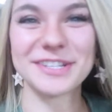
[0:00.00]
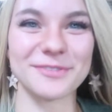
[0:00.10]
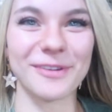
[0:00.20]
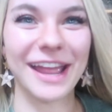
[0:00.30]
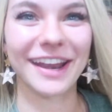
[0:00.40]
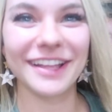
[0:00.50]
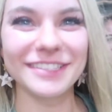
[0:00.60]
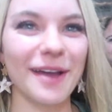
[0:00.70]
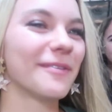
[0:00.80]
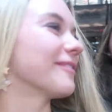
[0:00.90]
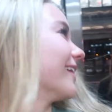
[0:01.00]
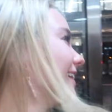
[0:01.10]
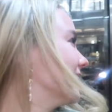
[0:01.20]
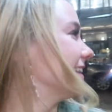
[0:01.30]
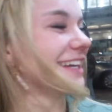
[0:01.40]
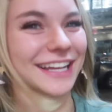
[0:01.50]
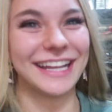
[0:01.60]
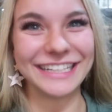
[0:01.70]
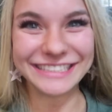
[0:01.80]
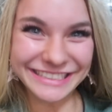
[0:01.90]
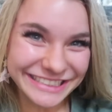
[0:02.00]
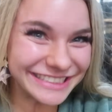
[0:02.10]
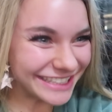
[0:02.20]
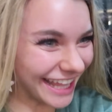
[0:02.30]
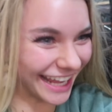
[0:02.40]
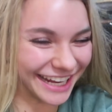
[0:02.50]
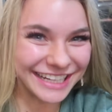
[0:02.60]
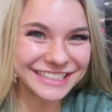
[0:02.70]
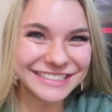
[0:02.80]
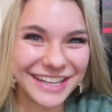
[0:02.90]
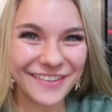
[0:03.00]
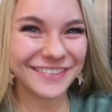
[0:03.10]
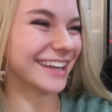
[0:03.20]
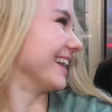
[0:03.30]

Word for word: just ran on top of her. It's a cute hotel. Thanks. Oh my